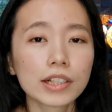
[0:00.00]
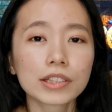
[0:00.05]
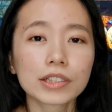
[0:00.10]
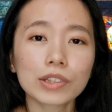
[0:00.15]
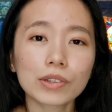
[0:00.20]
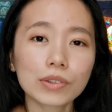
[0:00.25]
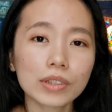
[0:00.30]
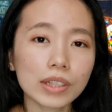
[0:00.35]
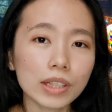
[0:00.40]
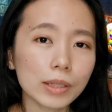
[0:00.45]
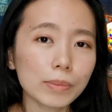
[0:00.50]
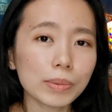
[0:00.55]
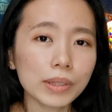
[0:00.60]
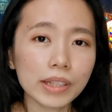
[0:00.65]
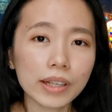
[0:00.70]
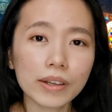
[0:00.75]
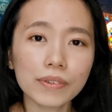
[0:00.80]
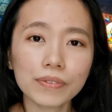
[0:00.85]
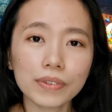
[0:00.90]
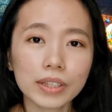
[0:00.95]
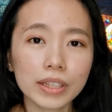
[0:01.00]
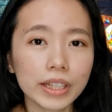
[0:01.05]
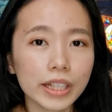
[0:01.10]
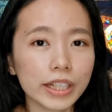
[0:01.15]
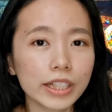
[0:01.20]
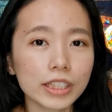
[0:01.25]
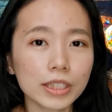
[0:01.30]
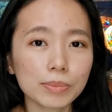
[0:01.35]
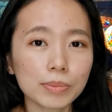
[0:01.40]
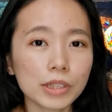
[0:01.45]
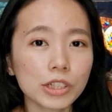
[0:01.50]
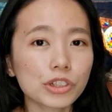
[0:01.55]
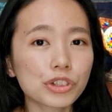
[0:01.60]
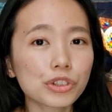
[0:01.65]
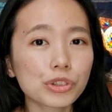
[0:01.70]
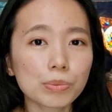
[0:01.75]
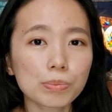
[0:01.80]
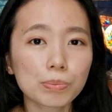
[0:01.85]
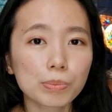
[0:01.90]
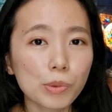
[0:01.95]
So the EPF and ASB
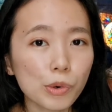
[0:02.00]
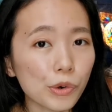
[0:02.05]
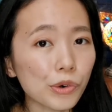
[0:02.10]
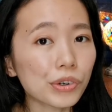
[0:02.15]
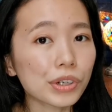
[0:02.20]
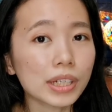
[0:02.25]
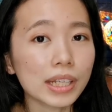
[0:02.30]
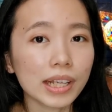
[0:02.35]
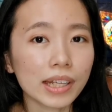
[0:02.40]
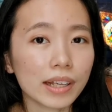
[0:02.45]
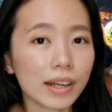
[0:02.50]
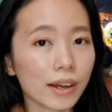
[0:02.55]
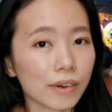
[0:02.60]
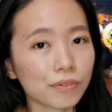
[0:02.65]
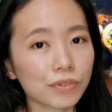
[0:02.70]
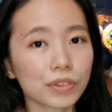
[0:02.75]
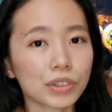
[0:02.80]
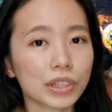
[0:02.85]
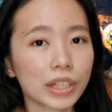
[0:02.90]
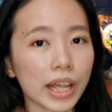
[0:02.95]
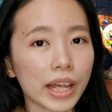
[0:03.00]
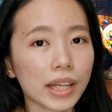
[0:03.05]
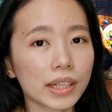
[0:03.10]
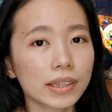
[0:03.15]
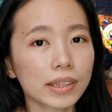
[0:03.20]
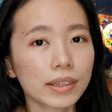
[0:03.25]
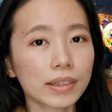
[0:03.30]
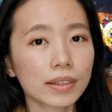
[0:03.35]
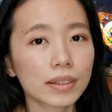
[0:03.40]
should more than cover that.